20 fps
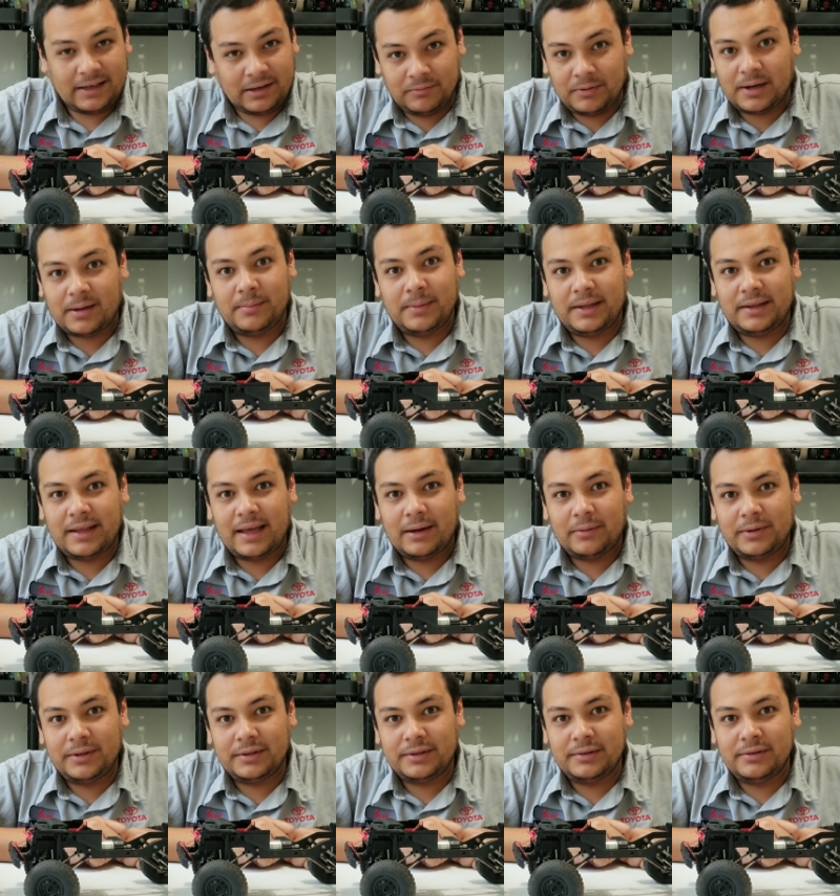can recommend that
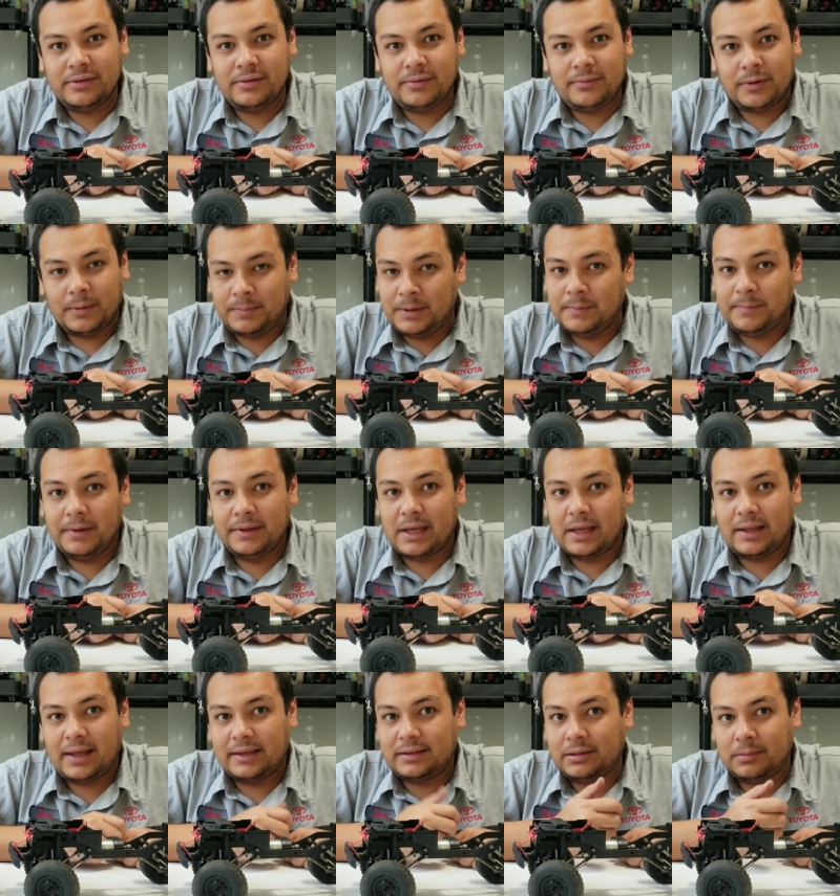one too for people
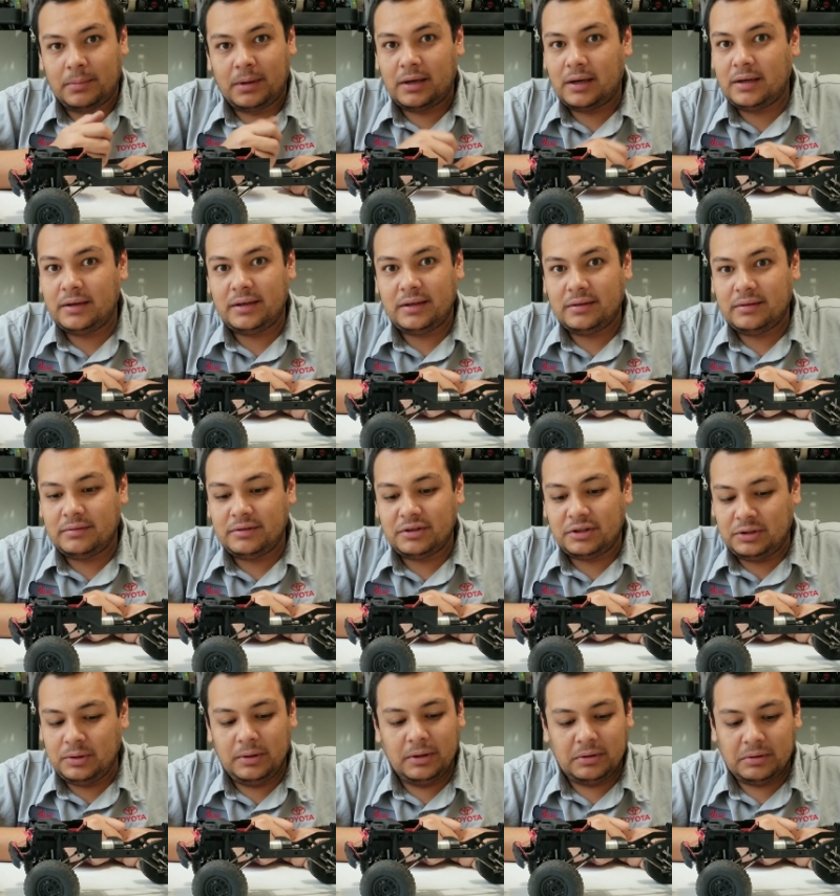that like to mod and
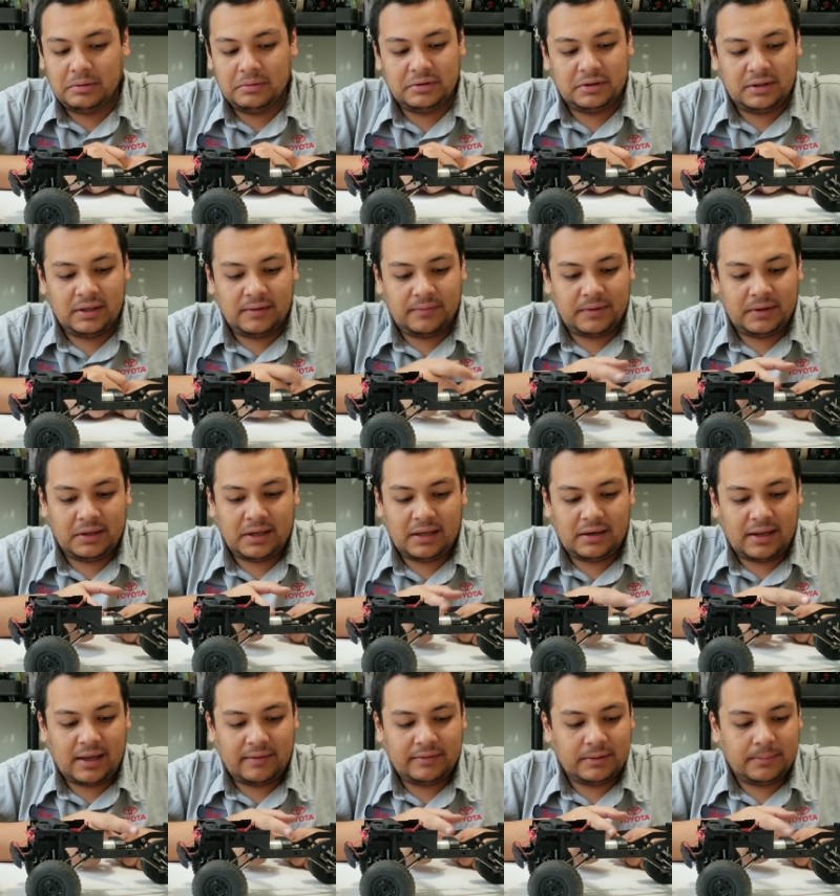just do their own stuff and
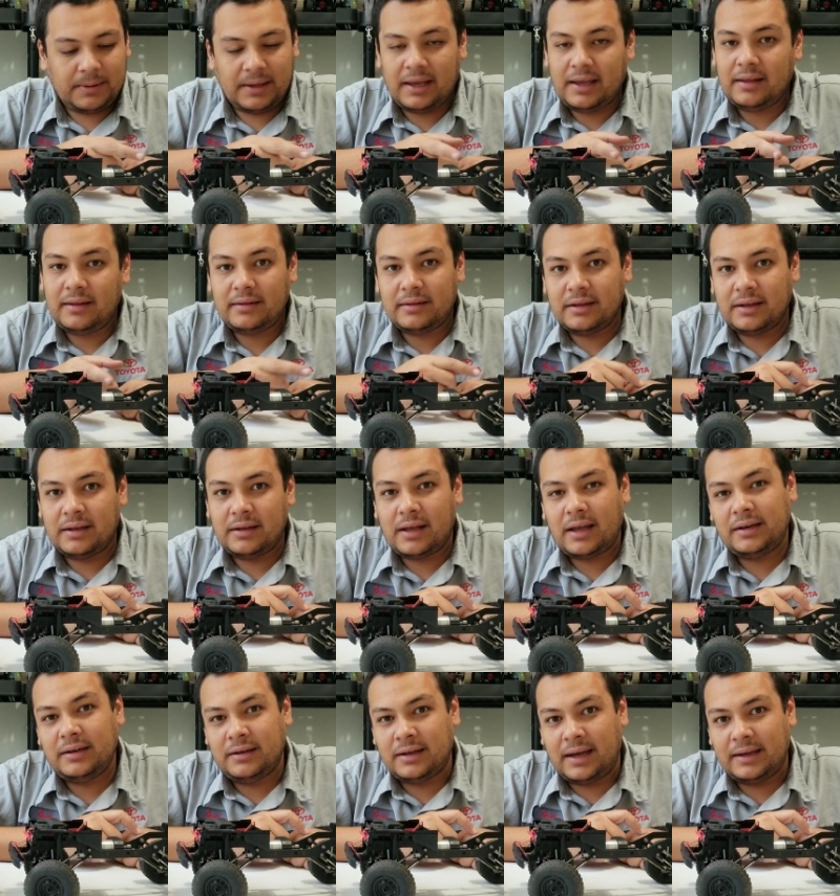not have to pay the
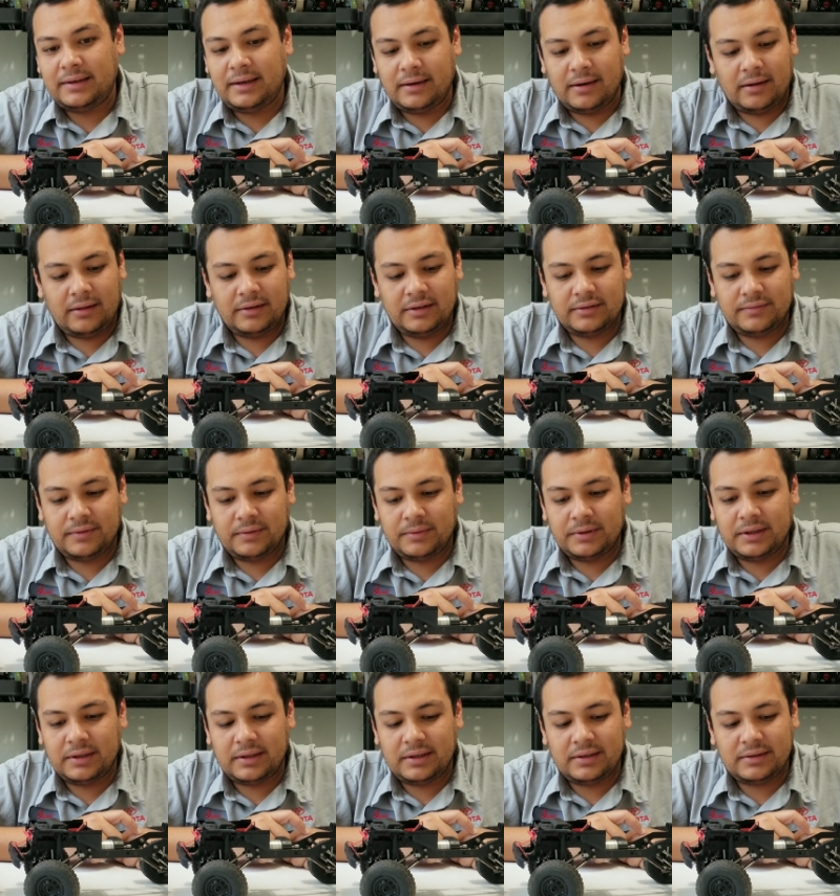$90 for
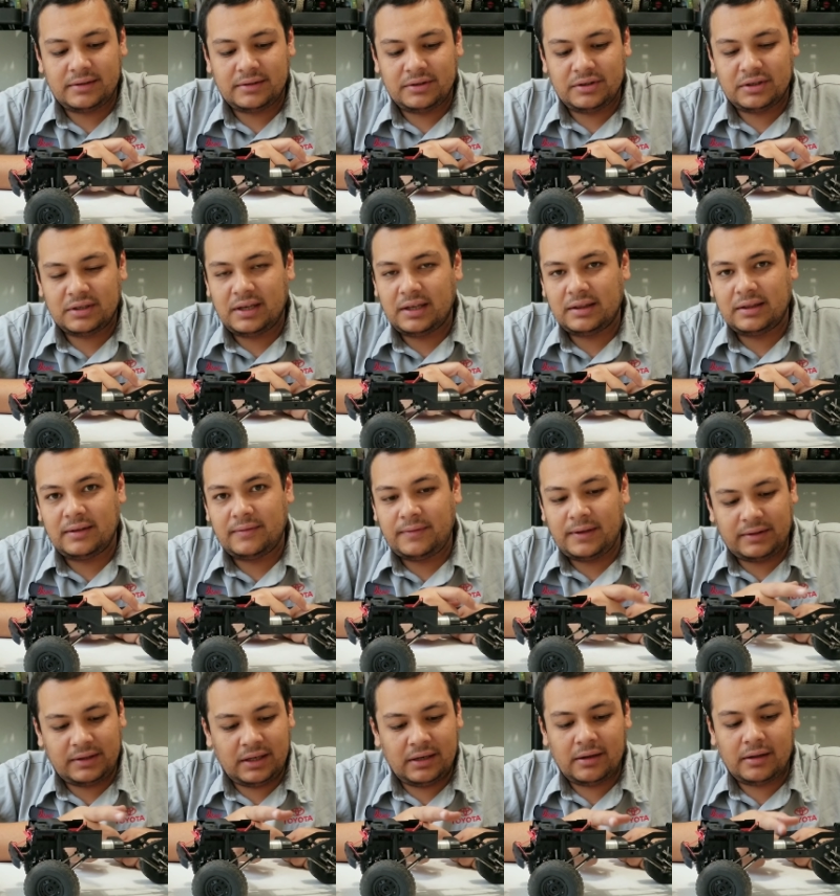one of these and just get the
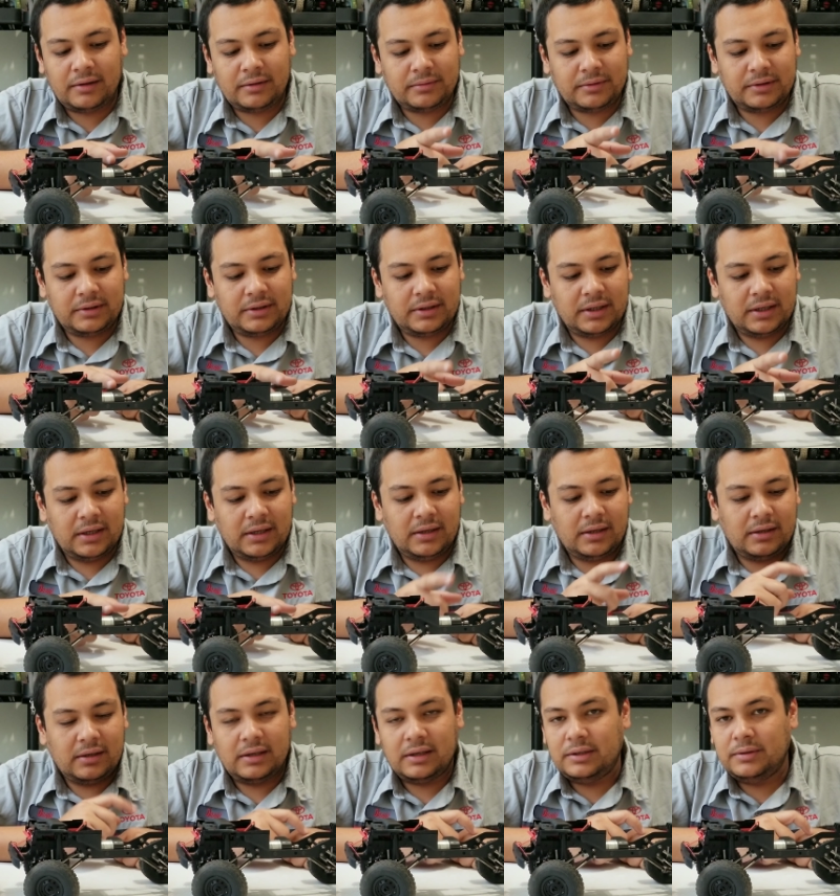$50 one
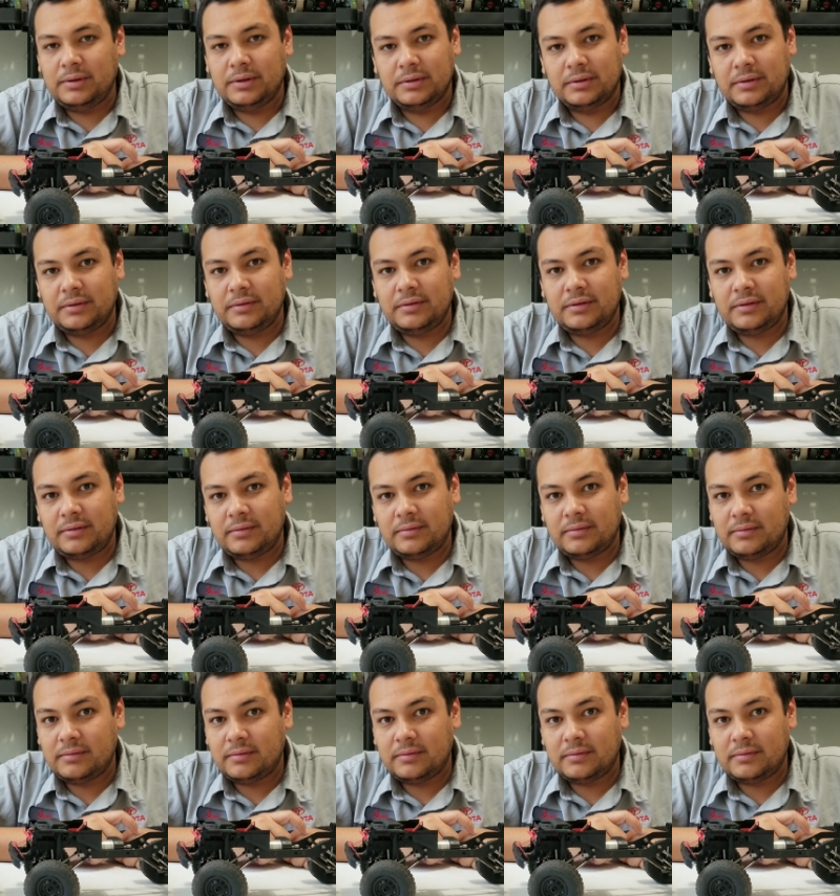and do your own,
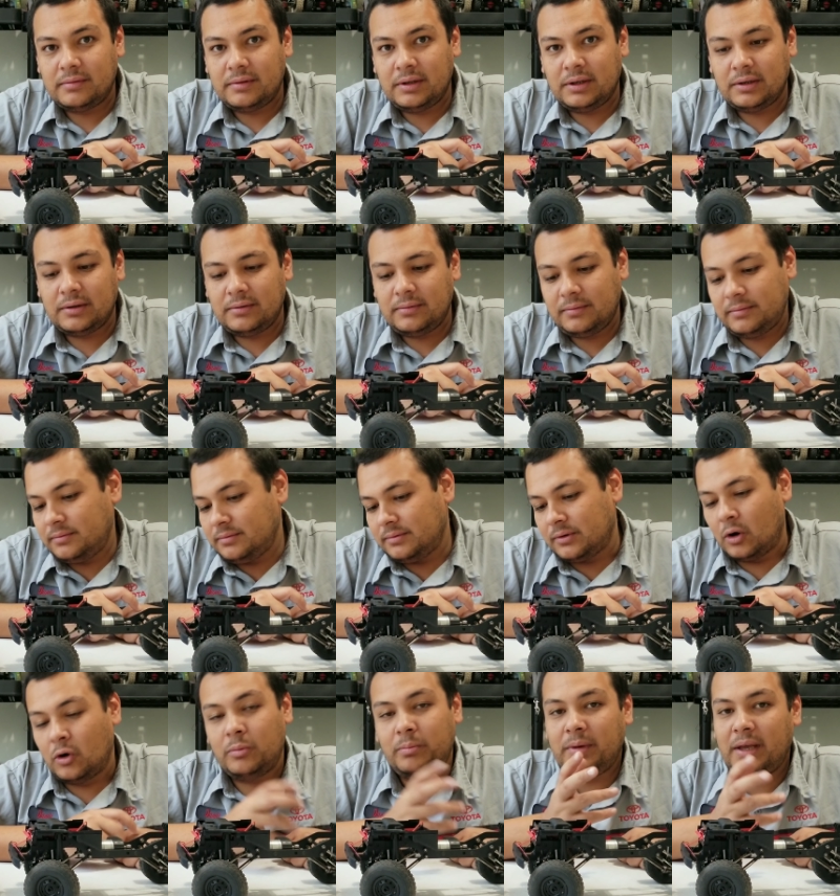you know,
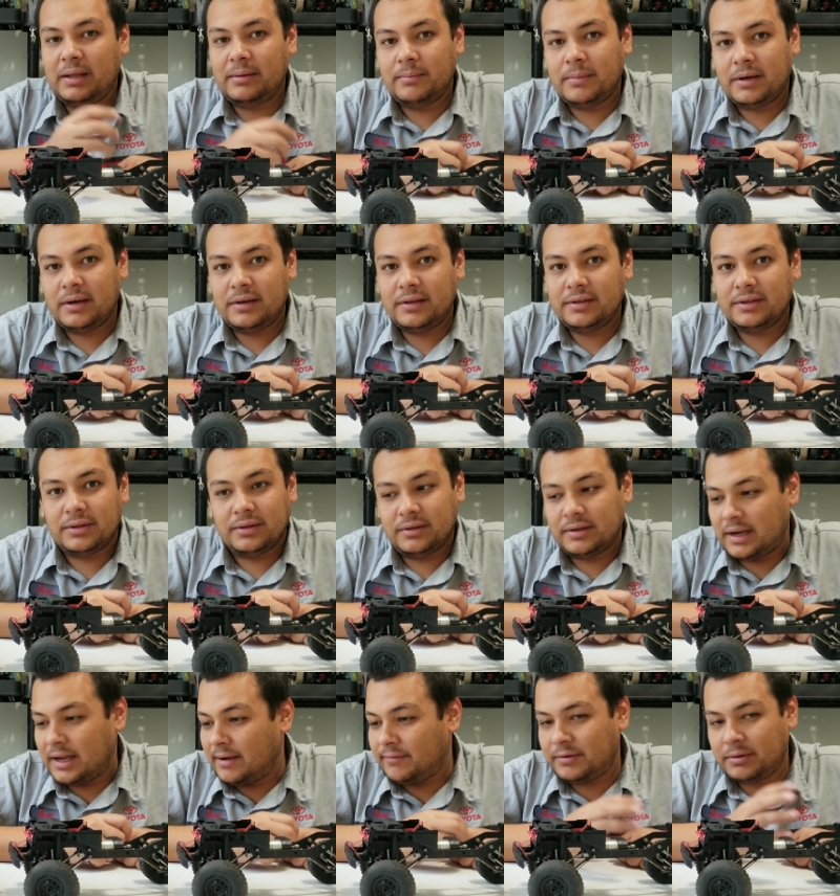homemade mods or
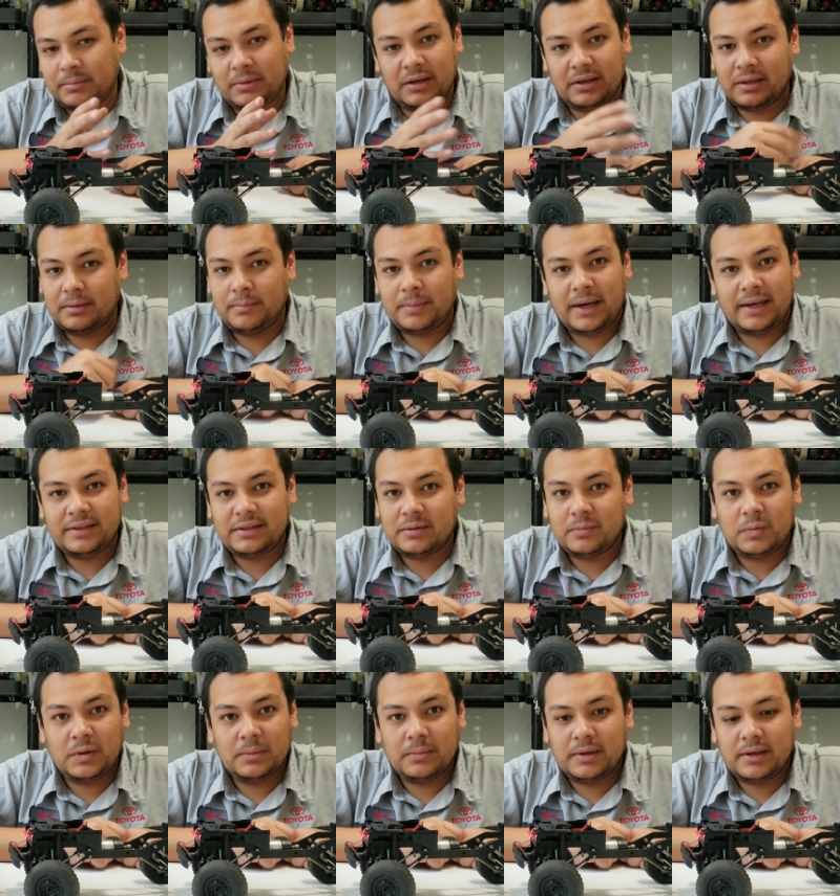aftermarket buy
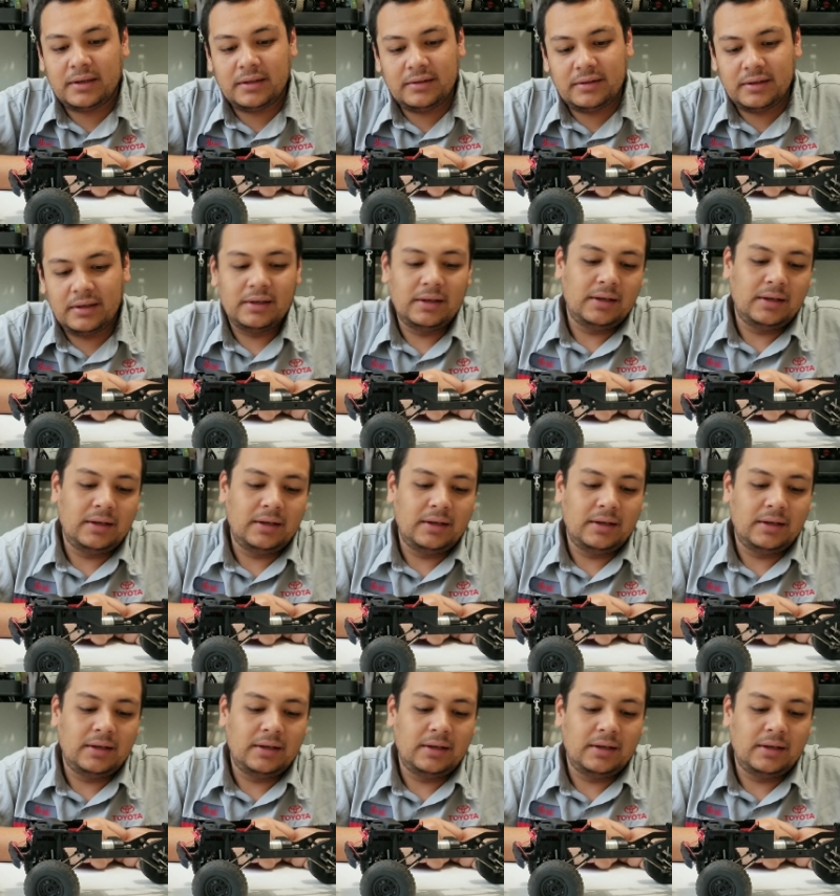somewhere mods.